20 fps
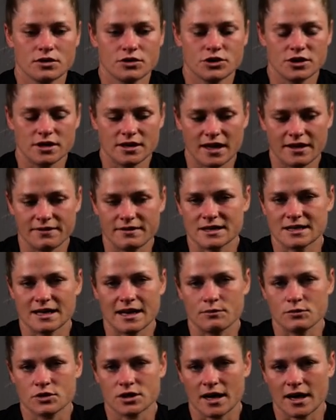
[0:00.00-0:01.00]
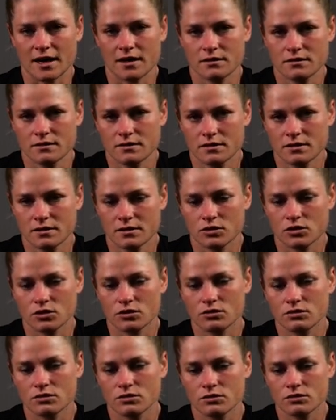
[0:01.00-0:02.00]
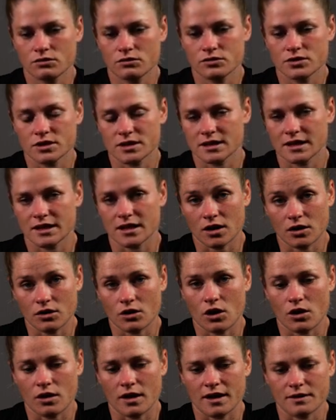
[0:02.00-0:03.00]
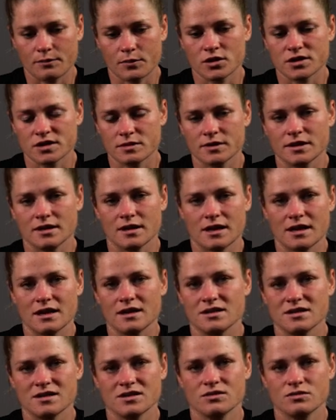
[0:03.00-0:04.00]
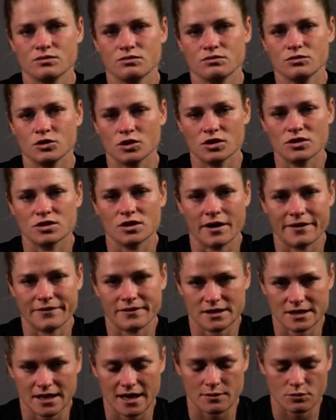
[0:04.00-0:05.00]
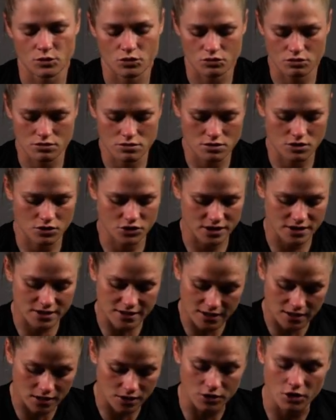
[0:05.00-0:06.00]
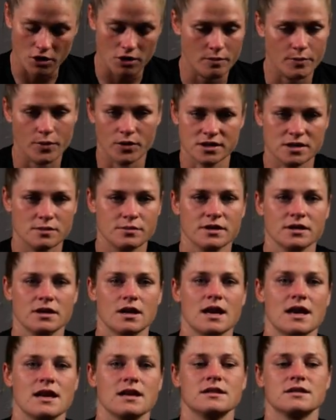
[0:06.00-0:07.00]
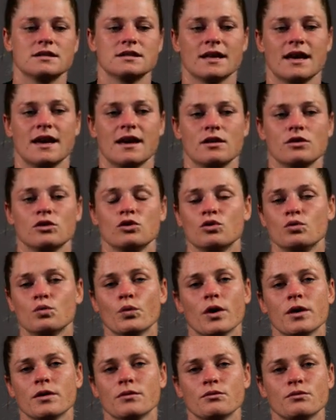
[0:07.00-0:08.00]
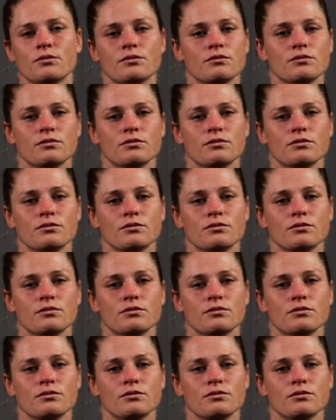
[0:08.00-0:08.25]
she'd get the same chat you just letting you know like possibility is you could die on the table or just letting you know the possibility is that you won't